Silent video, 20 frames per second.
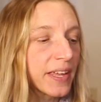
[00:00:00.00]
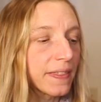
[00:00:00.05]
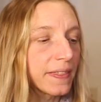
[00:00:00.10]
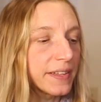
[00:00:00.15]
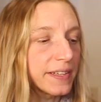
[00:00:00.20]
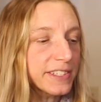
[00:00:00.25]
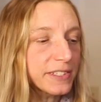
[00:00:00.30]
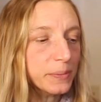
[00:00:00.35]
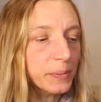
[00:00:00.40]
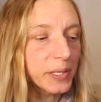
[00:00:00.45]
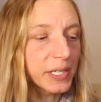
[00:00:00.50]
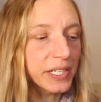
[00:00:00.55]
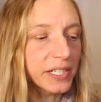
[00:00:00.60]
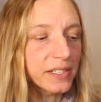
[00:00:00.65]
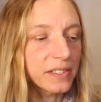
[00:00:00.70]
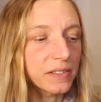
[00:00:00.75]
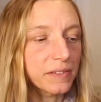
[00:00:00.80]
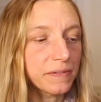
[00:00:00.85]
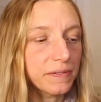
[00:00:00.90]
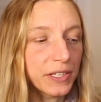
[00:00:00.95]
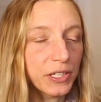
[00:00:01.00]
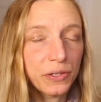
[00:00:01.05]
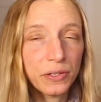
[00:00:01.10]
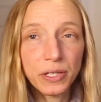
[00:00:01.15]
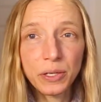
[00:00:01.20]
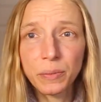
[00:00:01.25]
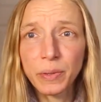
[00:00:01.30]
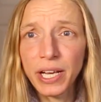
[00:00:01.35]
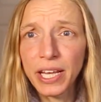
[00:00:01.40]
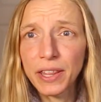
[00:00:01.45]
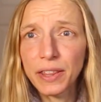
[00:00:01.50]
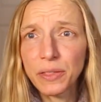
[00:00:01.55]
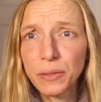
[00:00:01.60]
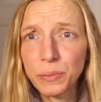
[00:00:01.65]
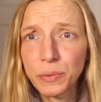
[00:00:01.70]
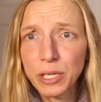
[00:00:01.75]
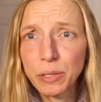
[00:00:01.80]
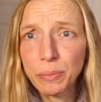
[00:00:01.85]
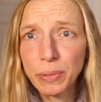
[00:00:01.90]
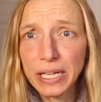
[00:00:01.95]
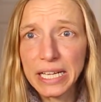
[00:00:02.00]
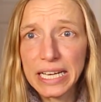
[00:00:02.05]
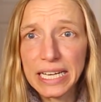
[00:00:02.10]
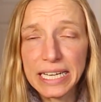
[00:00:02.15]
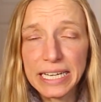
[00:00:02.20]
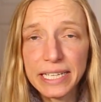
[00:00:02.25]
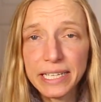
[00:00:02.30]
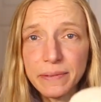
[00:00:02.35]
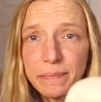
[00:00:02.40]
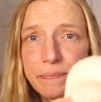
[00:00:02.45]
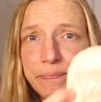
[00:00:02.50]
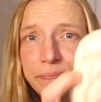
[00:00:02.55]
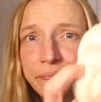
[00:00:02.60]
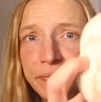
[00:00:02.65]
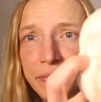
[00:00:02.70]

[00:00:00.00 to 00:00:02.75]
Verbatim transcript: This one is a fingering weight three ply